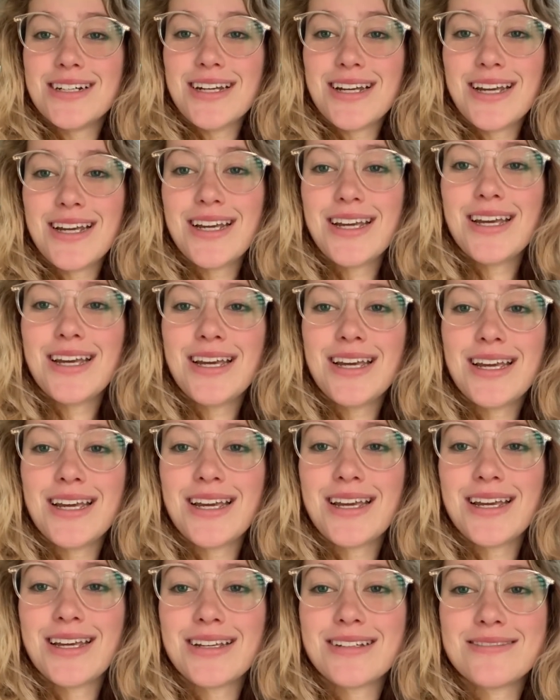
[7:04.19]

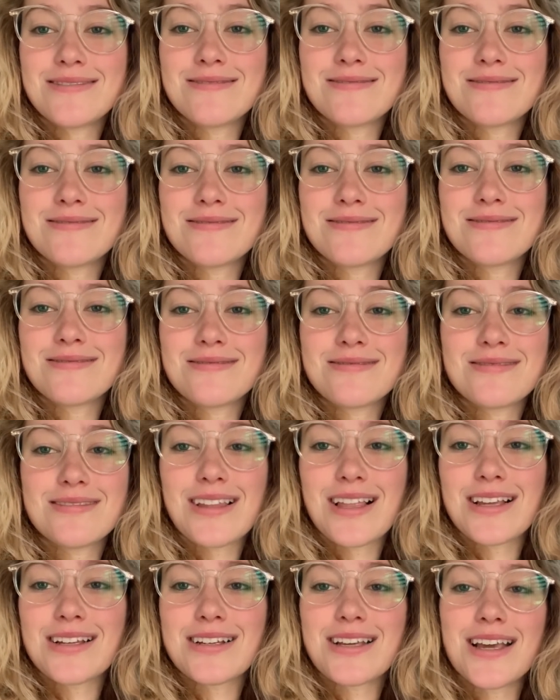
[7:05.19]
I'll
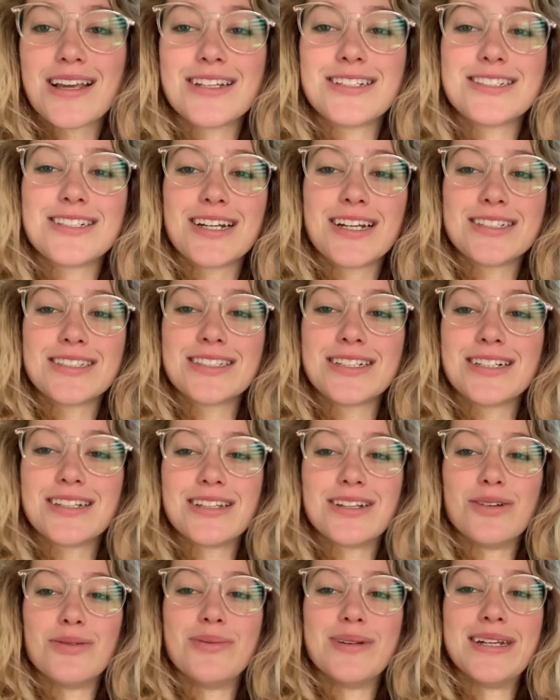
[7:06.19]
catch you guys in a
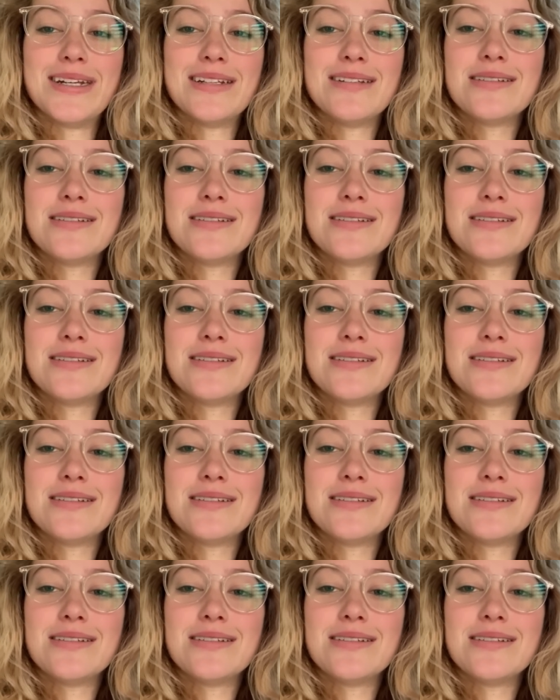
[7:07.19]
little bit.